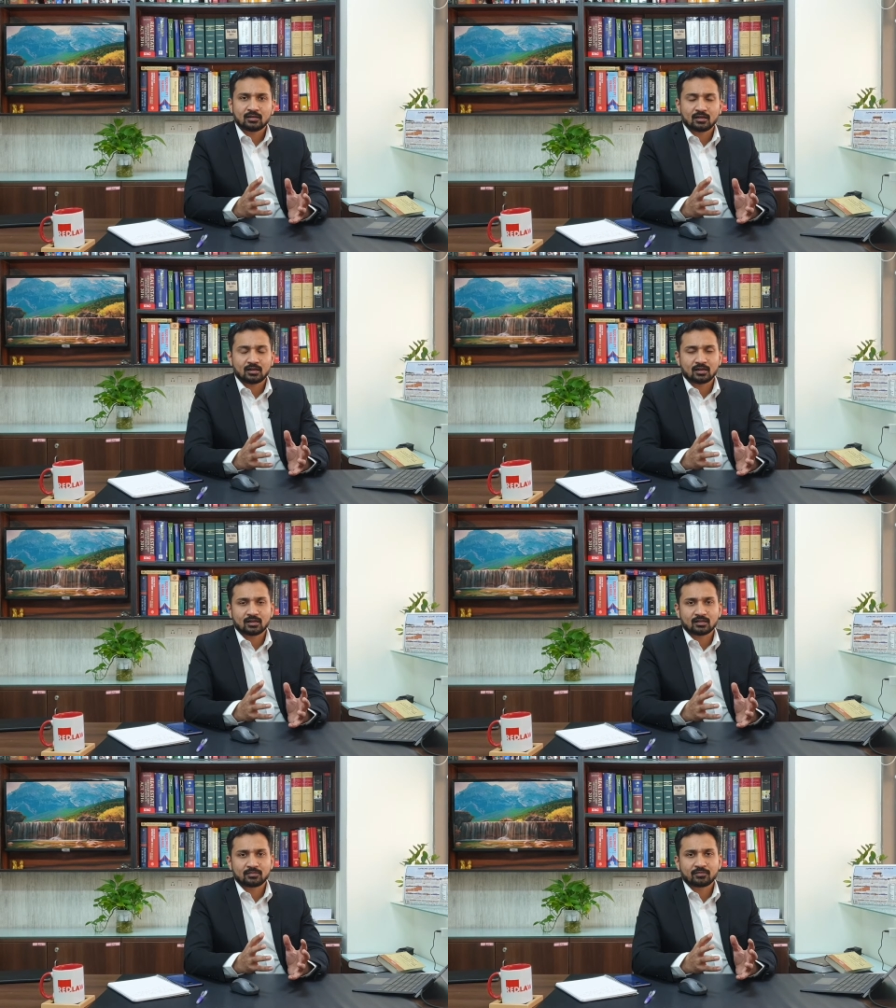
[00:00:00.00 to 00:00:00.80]

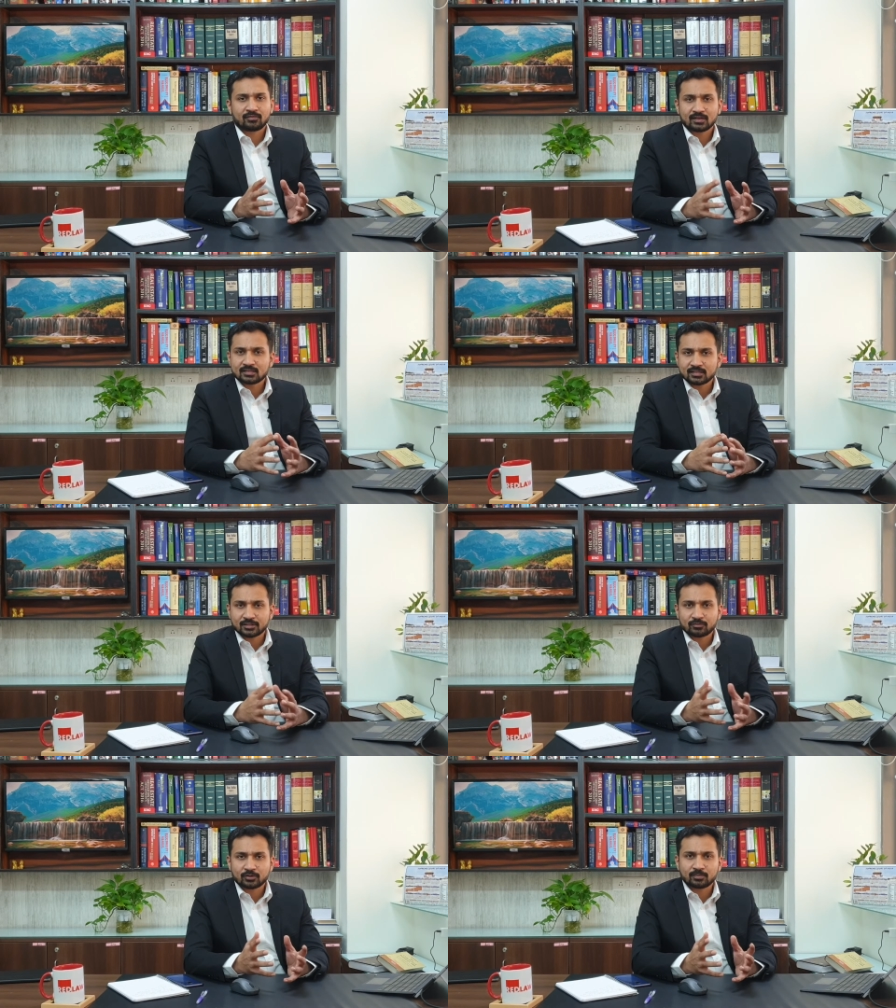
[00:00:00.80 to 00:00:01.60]
uh, first
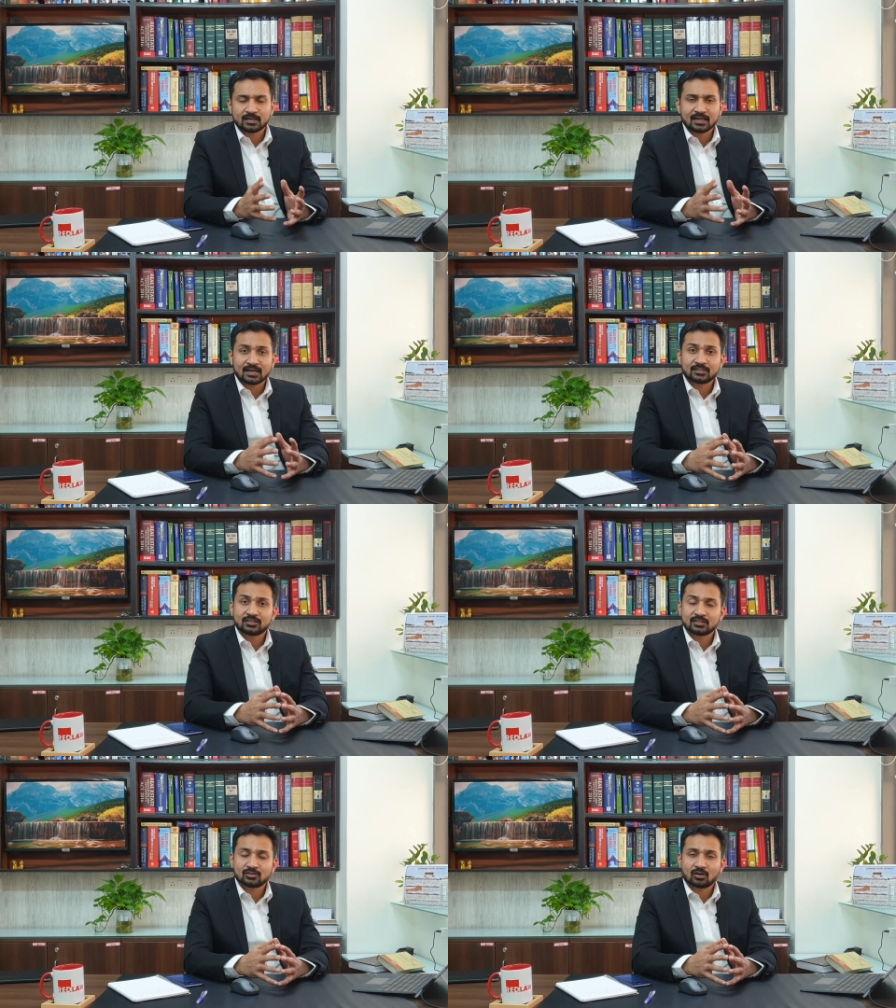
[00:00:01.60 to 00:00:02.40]
it would be that
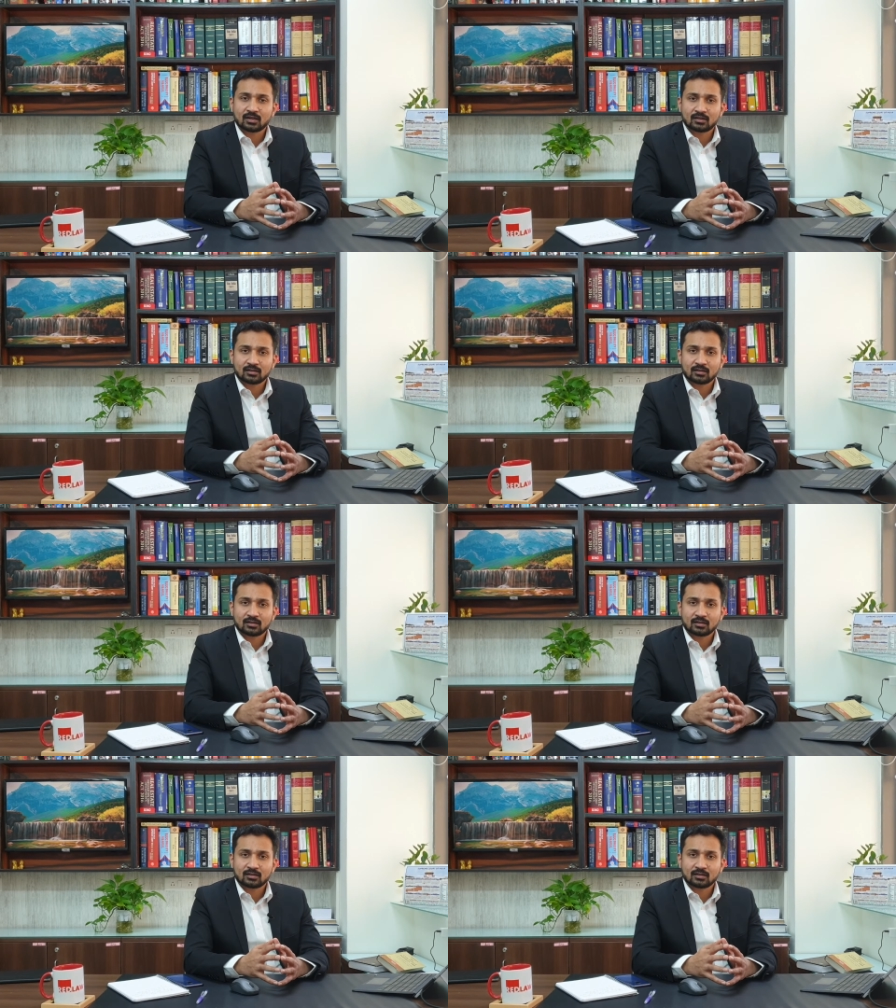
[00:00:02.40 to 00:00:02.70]
she is not